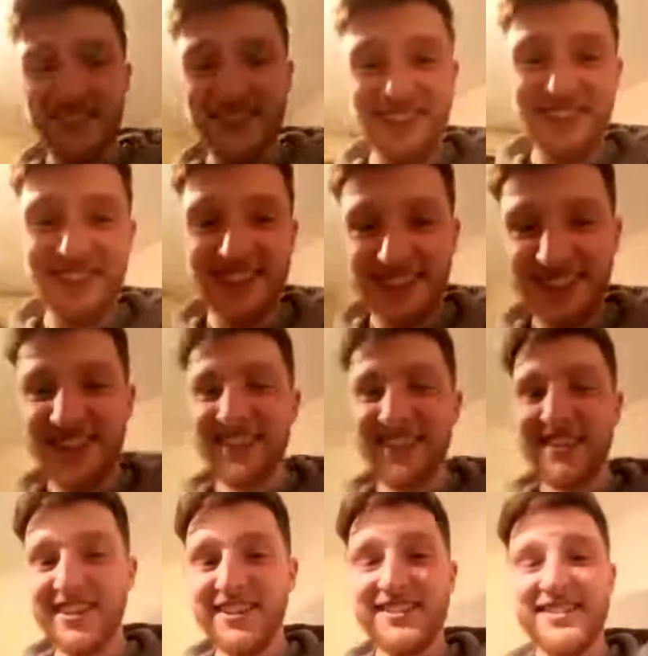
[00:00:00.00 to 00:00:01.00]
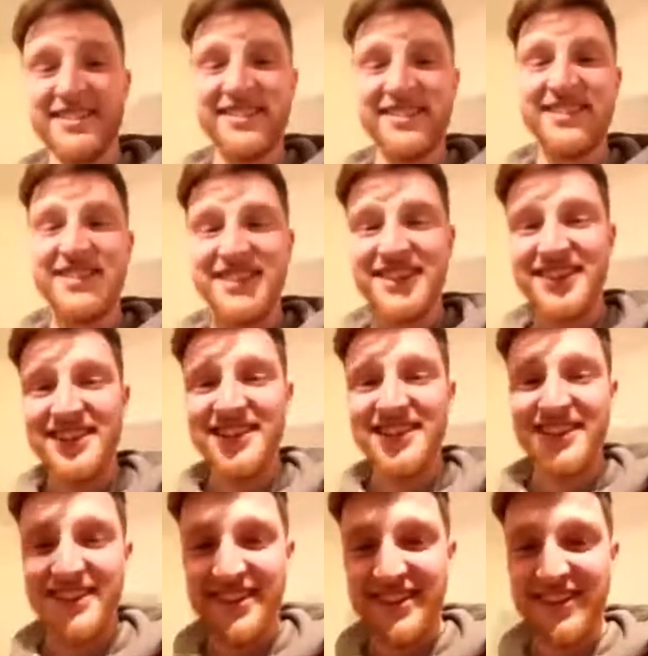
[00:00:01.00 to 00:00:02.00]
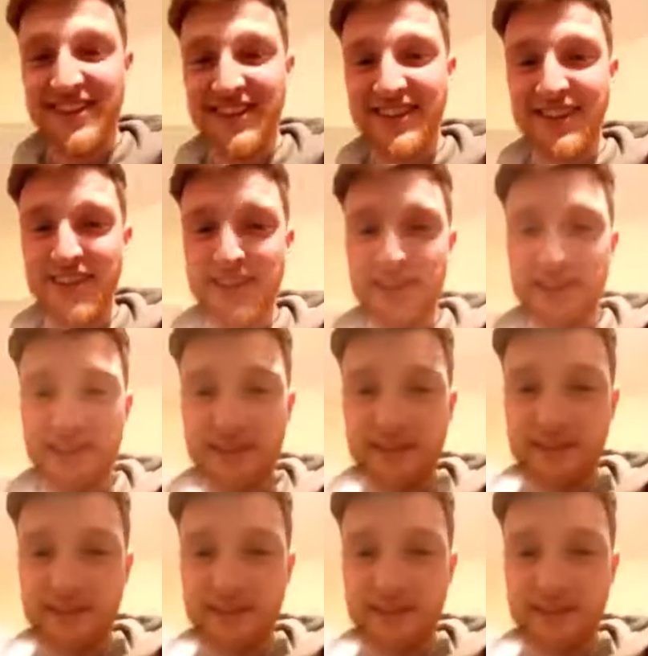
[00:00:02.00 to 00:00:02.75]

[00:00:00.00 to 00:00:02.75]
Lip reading: We're going to have a barbecue for you to reach as well soon.